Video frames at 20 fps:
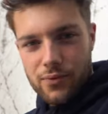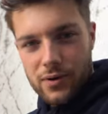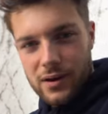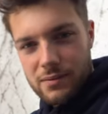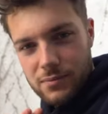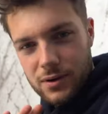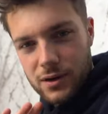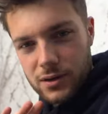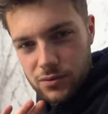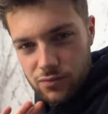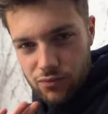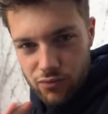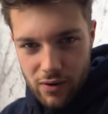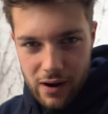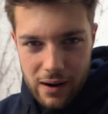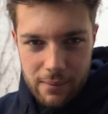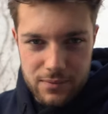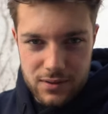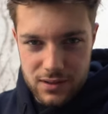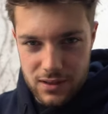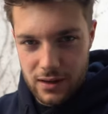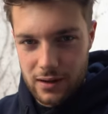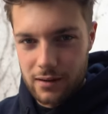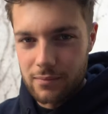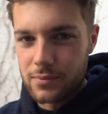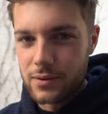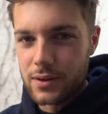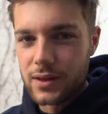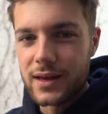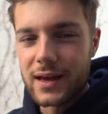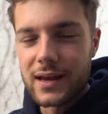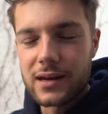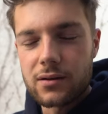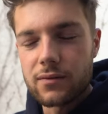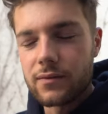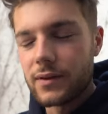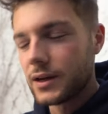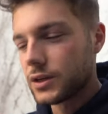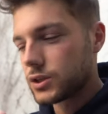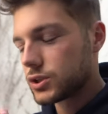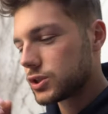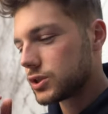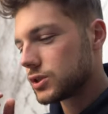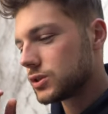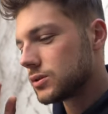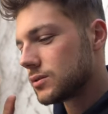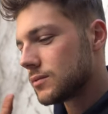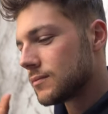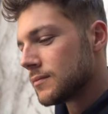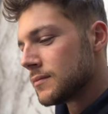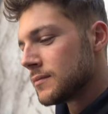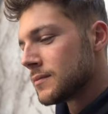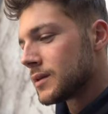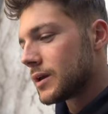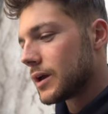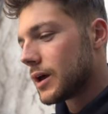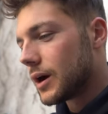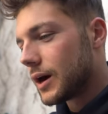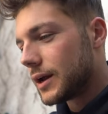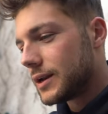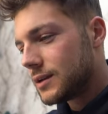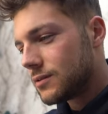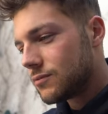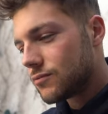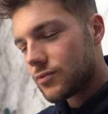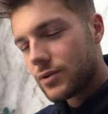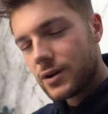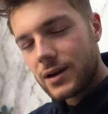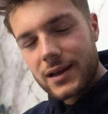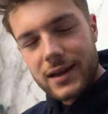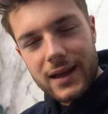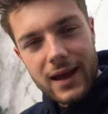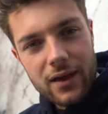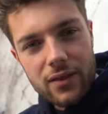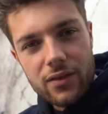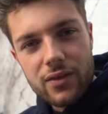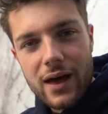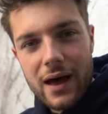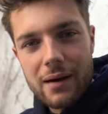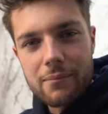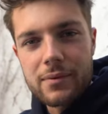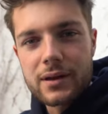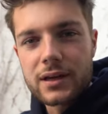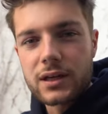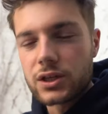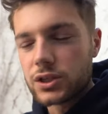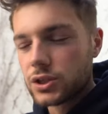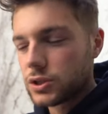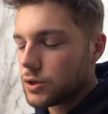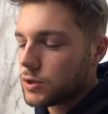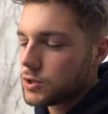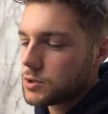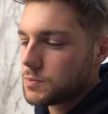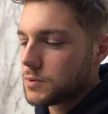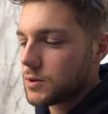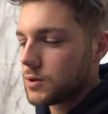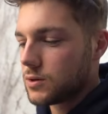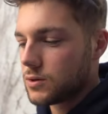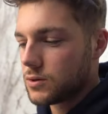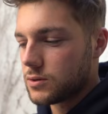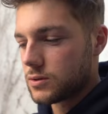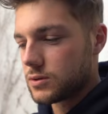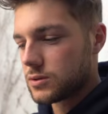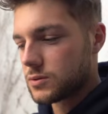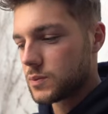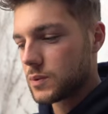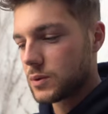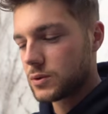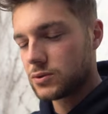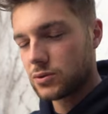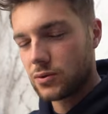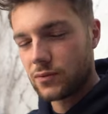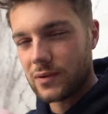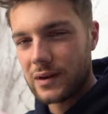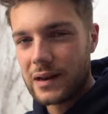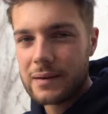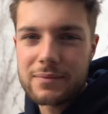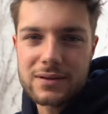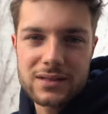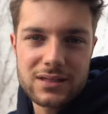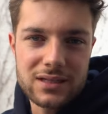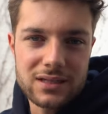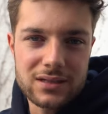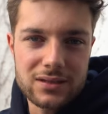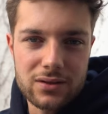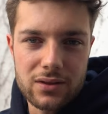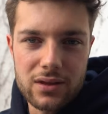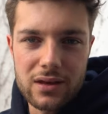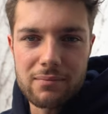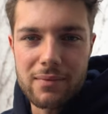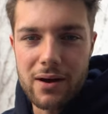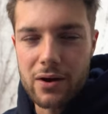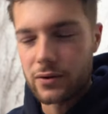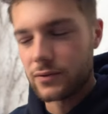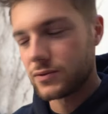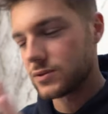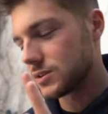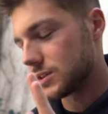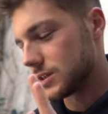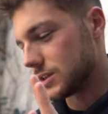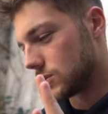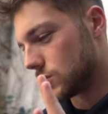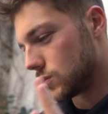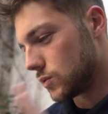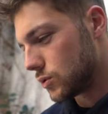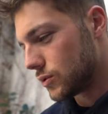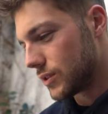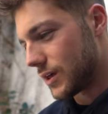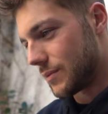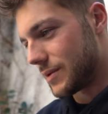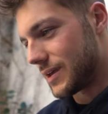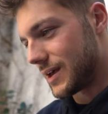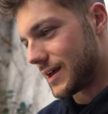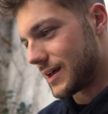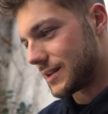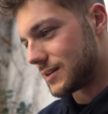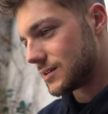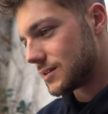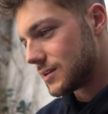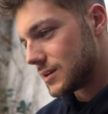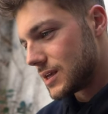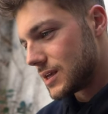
pretty much wrapped up the end of that shoot. Uh, I didn't really get that many shots because we were sort of limited to the amount of steel wool that we had.